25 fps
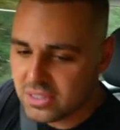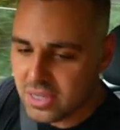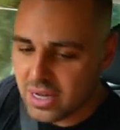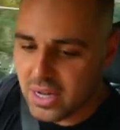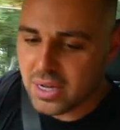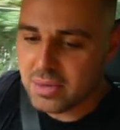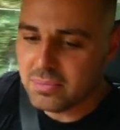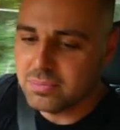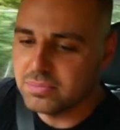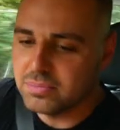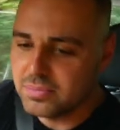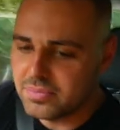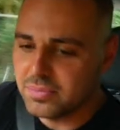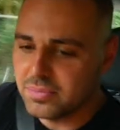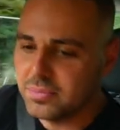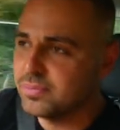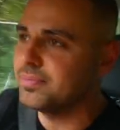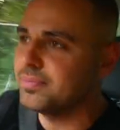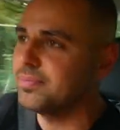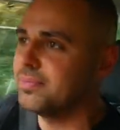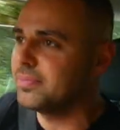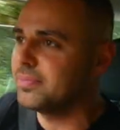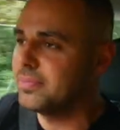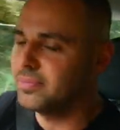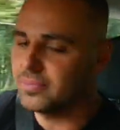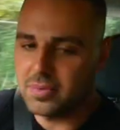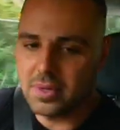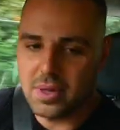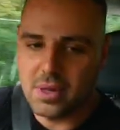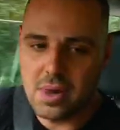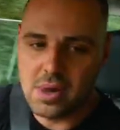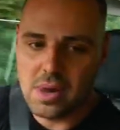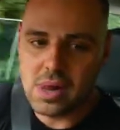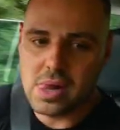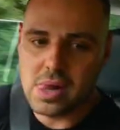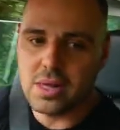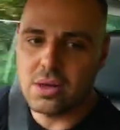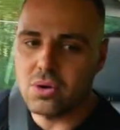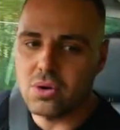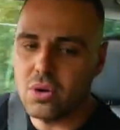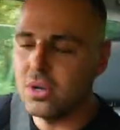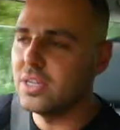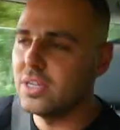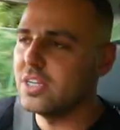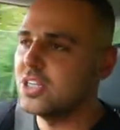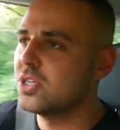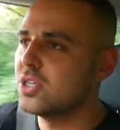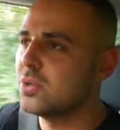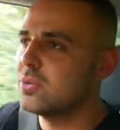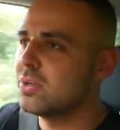got
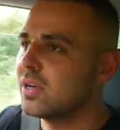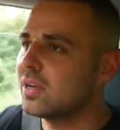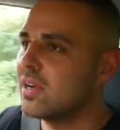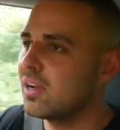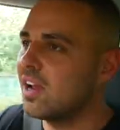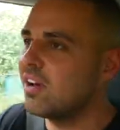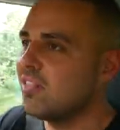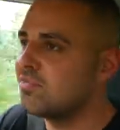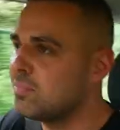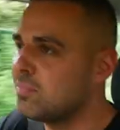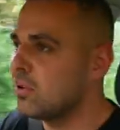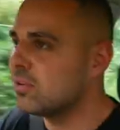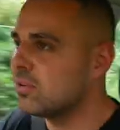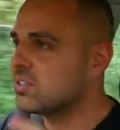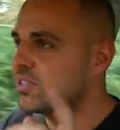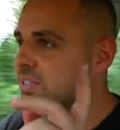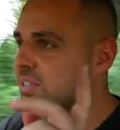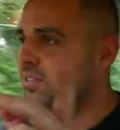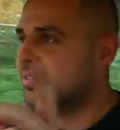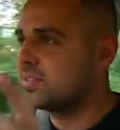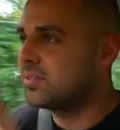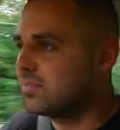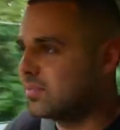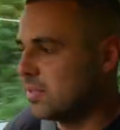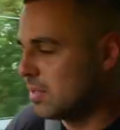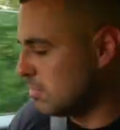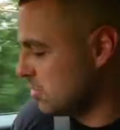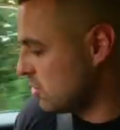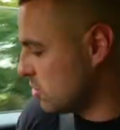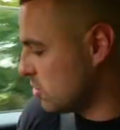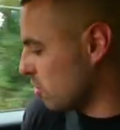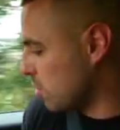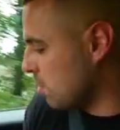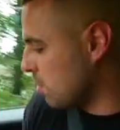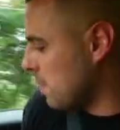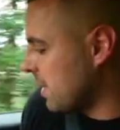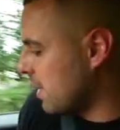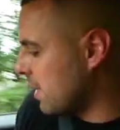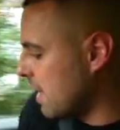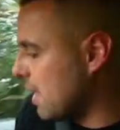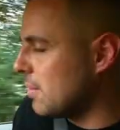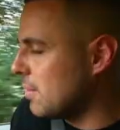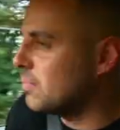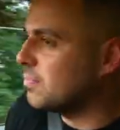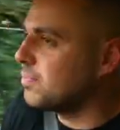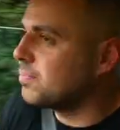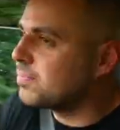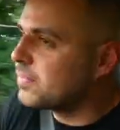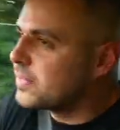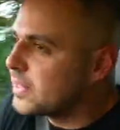an issue with the glove box. Let me talk about that.
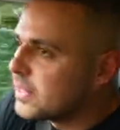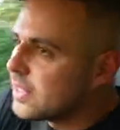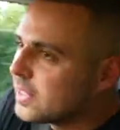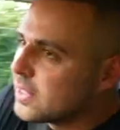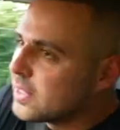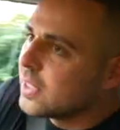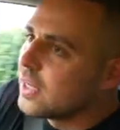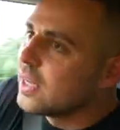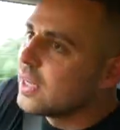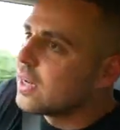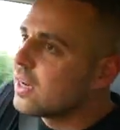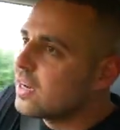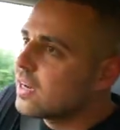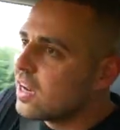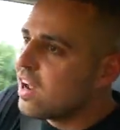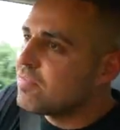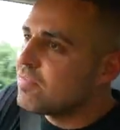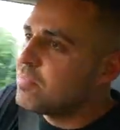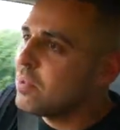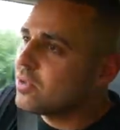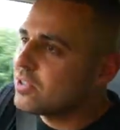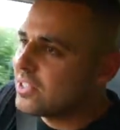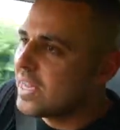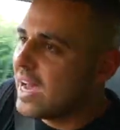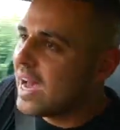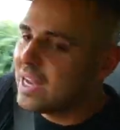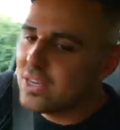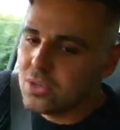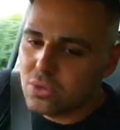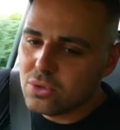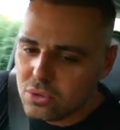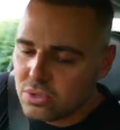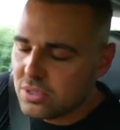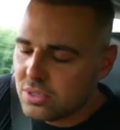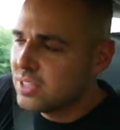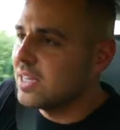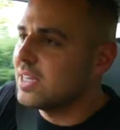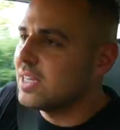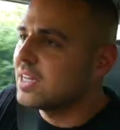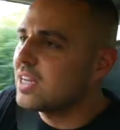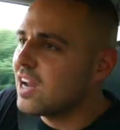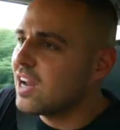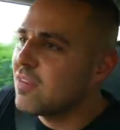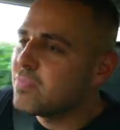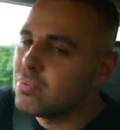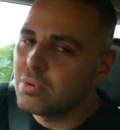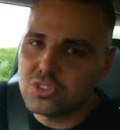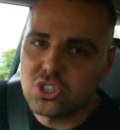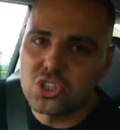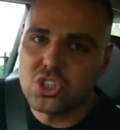Glove box handle, see the
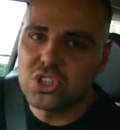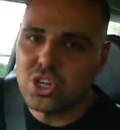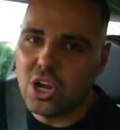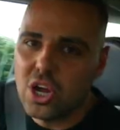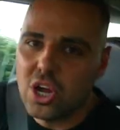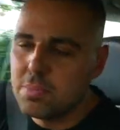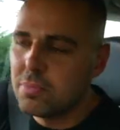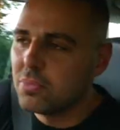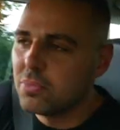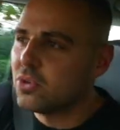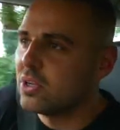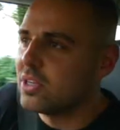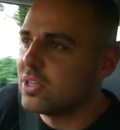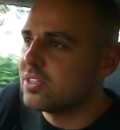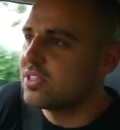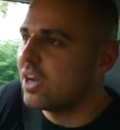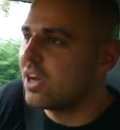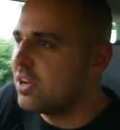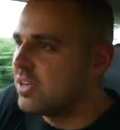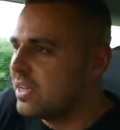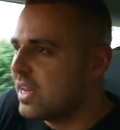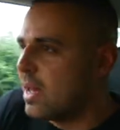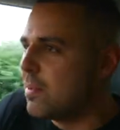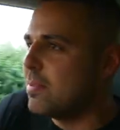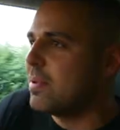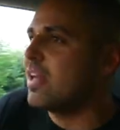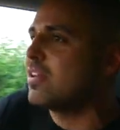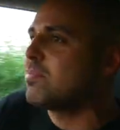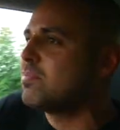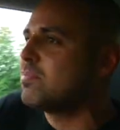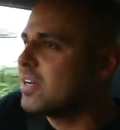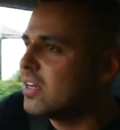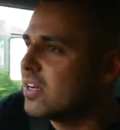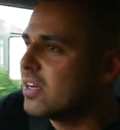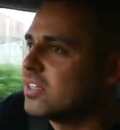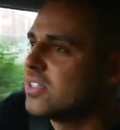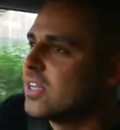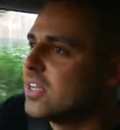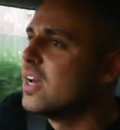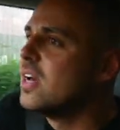glove box just opened on its own there, but that's because